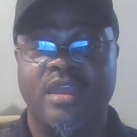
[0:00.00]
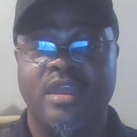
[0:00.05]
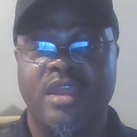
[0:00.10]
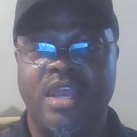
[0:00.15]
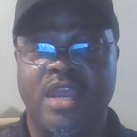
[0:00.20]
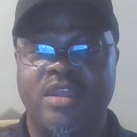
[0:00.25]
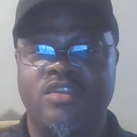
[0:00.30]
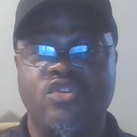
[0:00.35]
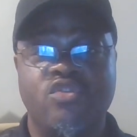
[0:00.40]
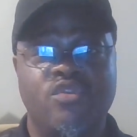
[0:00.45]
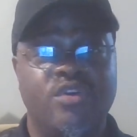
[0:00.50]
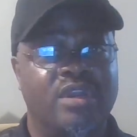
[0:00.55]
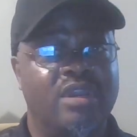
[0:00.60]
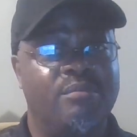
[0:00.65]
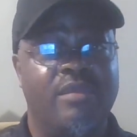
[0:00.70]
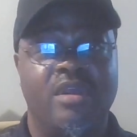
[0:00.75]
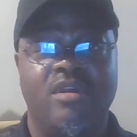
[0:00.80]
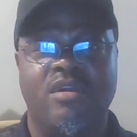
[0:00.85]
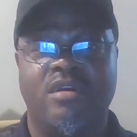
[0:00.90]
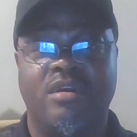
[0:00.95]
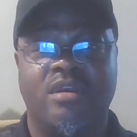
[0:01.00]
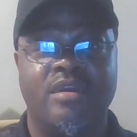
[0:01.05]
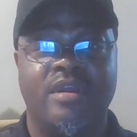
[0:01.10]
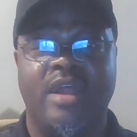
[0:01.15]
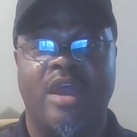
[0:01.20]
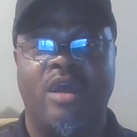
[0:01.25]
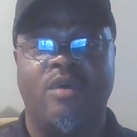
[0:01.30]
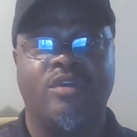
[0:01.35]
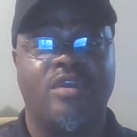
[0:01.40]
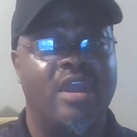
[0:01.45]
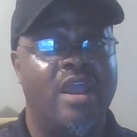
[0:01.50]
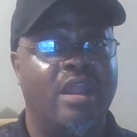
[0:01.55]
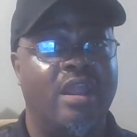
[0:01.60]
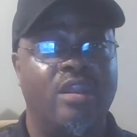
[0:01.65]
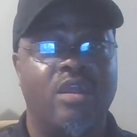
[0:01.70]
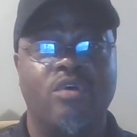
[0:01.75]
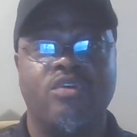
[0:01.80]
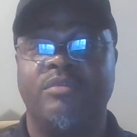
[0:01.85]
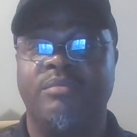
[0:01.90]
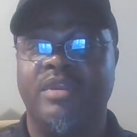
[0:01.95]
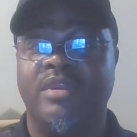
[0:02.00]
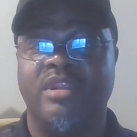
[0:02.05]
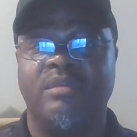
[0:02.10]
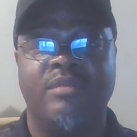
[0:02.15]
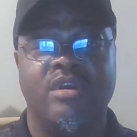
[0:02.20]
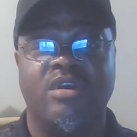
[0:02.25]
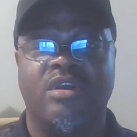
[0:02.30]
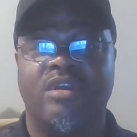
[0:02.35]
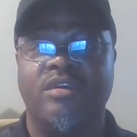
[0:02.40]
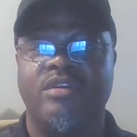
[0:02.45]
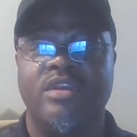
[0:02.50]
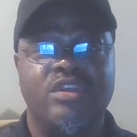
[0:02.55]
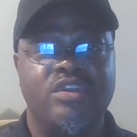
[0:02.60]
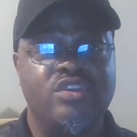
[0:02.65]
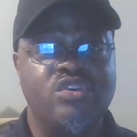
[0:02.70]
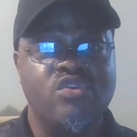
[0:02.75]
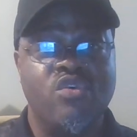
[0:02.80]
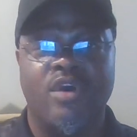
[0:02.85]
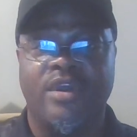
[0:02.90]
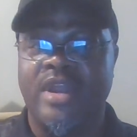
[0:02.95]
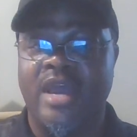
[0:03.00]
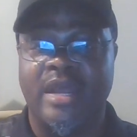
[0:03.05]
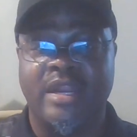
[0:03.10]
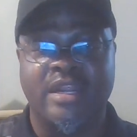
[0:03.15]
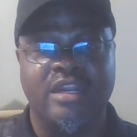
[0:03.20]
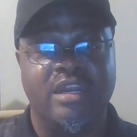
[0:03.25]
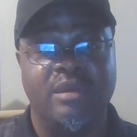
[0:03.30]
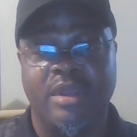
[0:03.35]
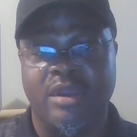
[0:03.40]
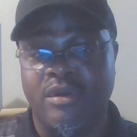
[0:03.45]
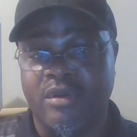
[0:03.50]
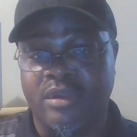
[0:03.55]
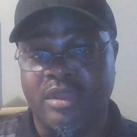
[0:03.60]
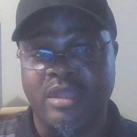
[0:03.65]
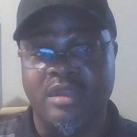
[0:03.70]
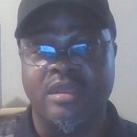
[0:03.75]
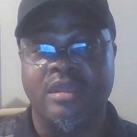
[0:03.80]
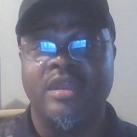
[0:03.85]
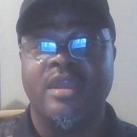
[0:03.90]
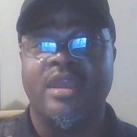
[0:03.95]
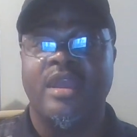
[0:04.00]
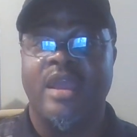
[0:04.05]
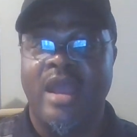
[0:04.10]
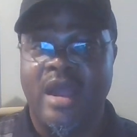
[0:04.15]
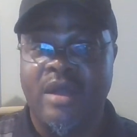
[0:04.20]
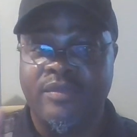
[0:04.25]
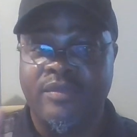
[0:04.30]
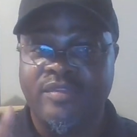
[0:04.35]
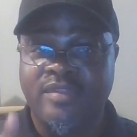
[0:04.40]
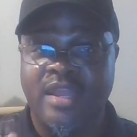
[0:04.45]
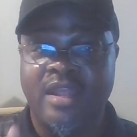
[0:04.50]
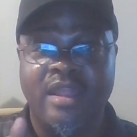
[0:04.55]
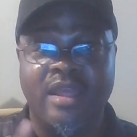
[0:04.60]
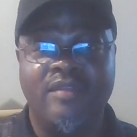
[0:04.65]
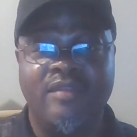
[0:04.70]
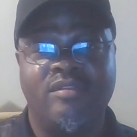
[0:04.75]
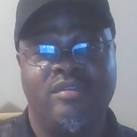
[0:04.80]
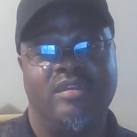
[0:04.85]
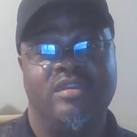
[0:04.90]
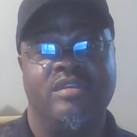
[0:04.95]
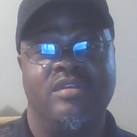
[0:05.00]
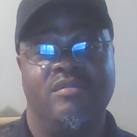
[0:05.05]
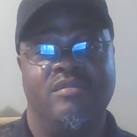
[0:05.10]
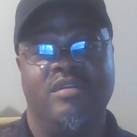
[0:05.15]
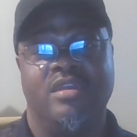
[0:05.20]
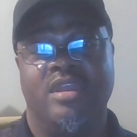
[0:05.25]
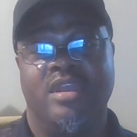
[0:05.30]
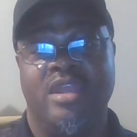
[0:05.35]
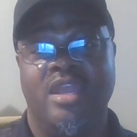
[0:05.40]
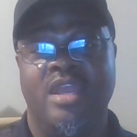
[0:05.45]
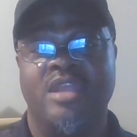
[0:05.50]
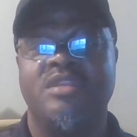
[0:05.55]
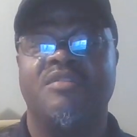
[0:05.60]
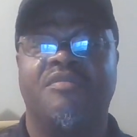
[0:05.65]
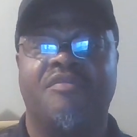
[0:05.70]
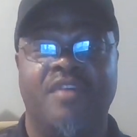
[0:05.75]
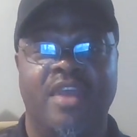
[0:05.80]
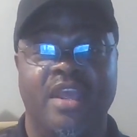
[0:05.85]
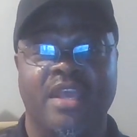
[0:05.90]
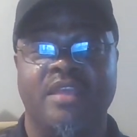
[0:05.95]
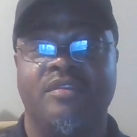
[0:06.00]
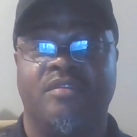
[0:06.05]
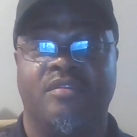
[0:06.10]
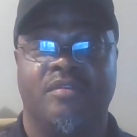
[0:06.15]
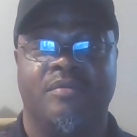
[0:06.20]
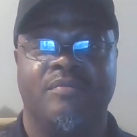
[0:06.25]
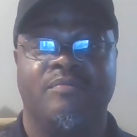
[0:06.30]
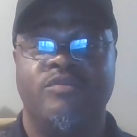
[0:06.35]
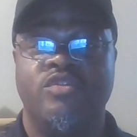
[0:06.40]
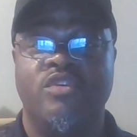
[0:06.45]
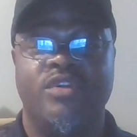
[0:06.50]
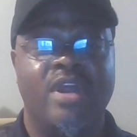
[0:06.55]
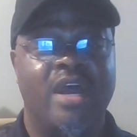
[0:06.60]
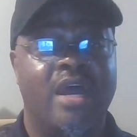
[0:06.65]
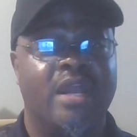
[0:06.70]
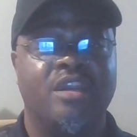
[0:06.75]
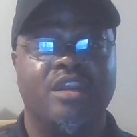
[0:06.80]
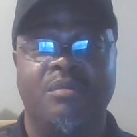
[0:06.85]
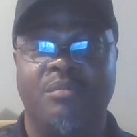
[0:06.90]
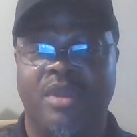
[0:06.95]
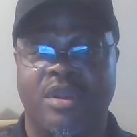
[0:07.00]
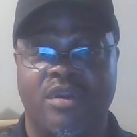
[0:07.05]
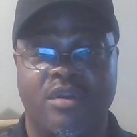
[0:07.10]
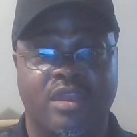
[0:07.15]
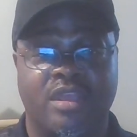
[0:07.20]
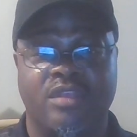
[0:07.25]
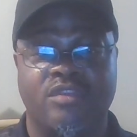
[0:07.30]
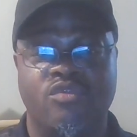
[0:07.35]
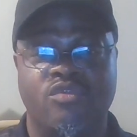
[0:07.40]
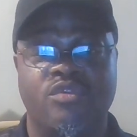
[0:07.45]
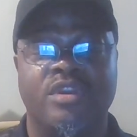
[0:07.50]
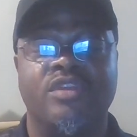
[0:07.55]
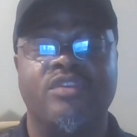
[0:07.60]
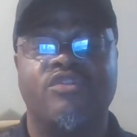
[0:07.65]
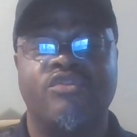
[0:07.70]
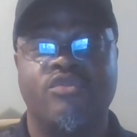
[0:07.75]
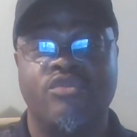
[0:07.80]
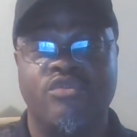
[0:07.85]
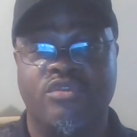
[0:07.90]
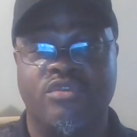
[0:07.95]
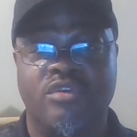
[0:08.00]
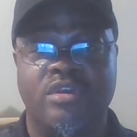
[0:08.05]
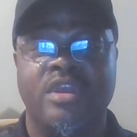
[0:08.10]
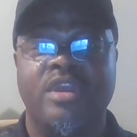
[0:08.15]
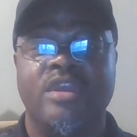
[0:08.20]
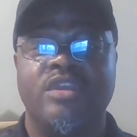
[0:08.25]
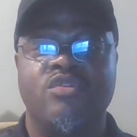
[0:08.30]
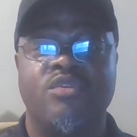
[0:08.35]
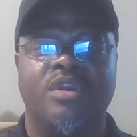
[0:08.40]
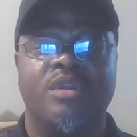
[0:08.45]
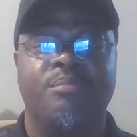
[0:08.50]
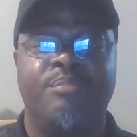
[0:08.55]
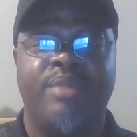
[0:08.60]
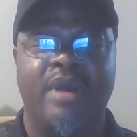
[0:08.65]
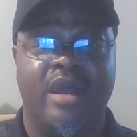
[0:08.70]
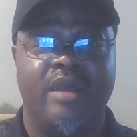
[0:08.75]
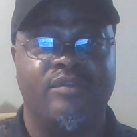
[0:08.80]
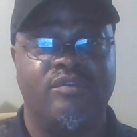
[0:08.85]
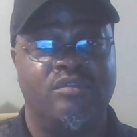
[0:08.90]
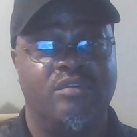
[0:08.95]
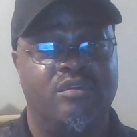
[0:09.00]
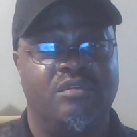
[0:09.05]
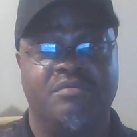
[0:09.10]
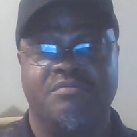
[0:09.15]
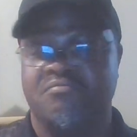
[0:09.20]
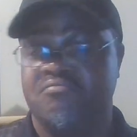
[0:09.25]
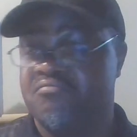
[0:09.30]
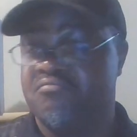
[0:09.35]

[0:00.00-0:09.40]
and you're in America, and I don't care how long you've been in America, you are not an American. I'll say that to you in your face. You're not an American. You're an intruder. You're an imposter.